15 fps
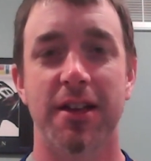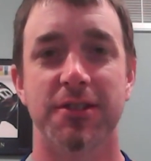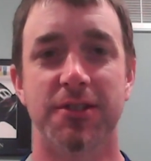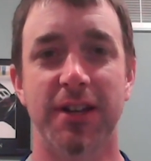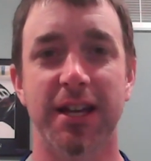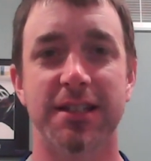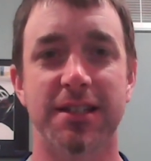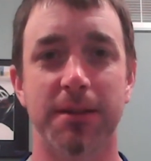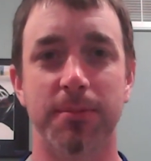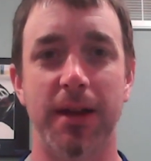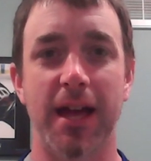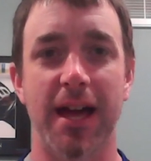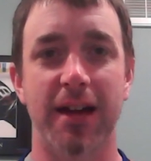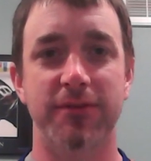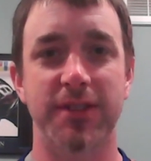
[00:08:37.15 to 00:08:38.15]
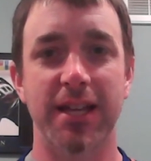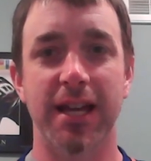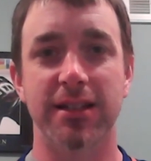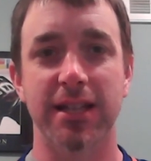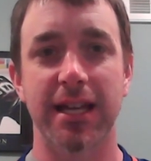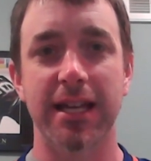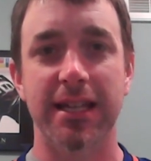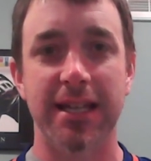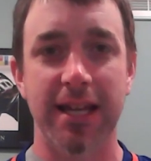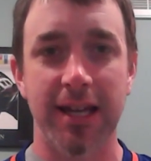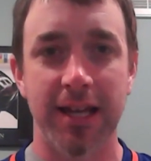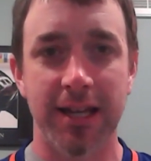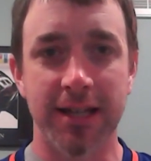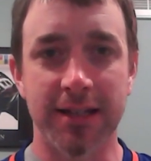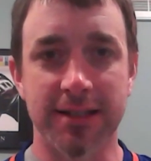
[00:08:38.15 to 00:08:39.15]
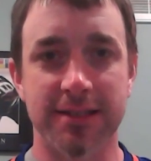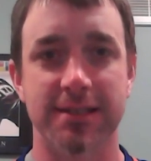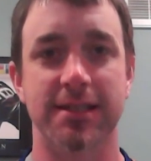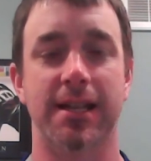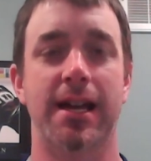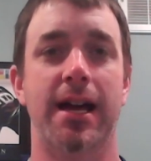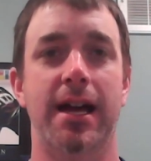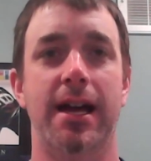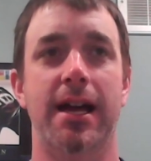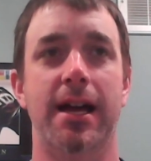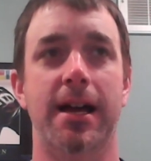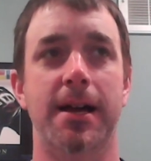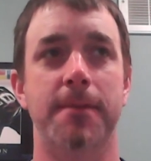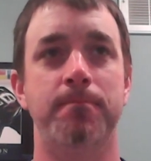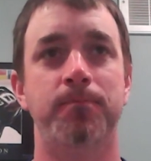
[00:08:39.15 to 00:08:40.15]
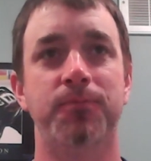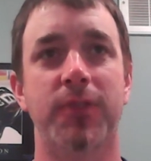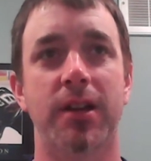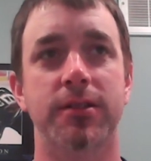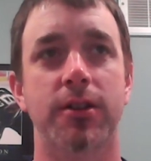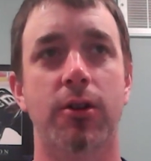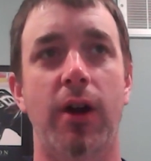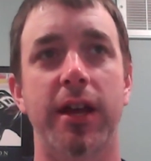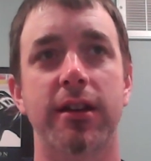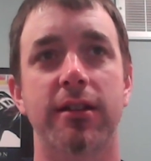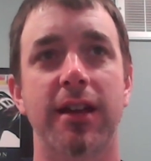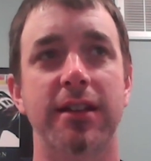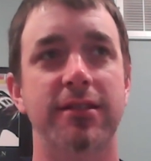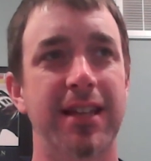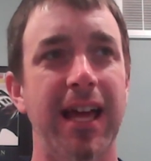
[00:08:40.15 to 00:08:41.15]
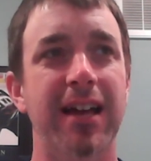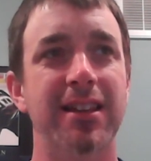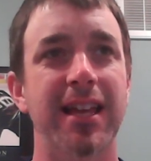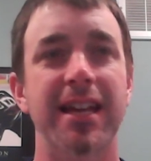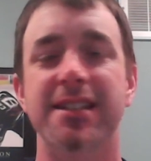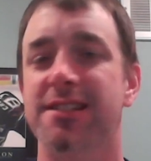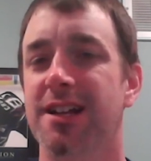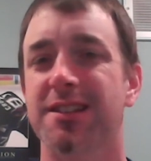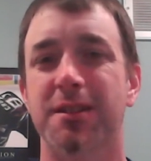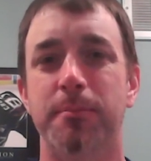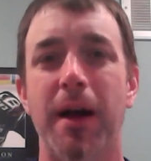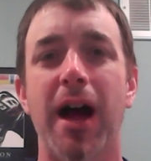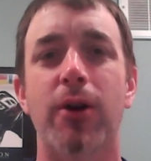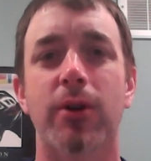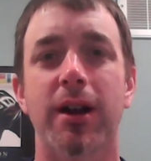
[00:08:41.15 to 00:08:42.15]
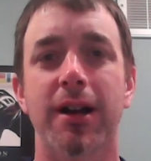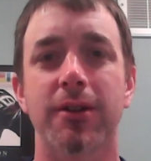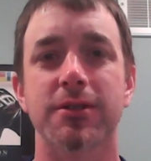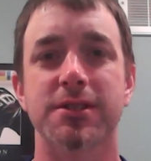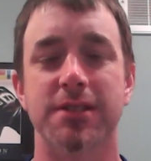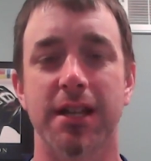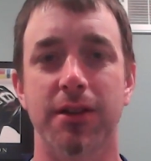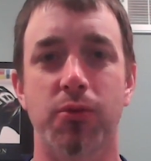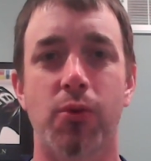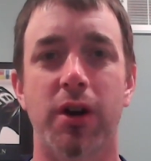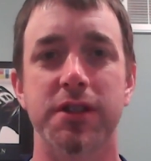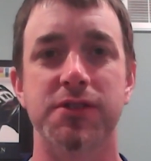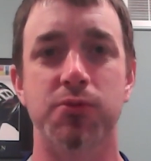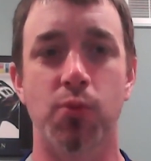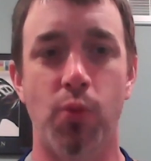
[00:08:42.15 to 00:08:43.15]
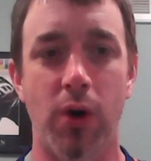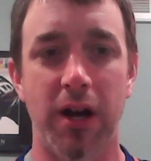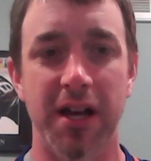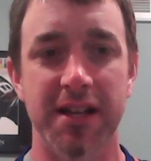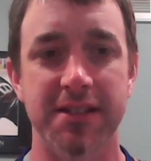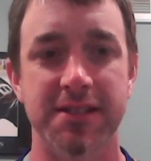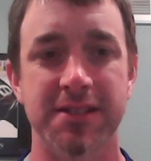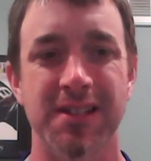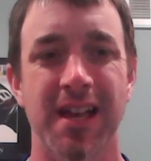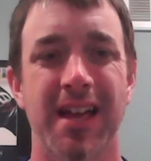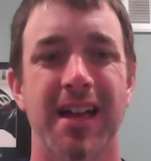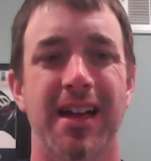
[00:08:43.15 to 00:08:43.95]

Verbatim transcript: So next up, I have the LA Kings. Uh, you know, I the LA is not the powerhouse that it once was.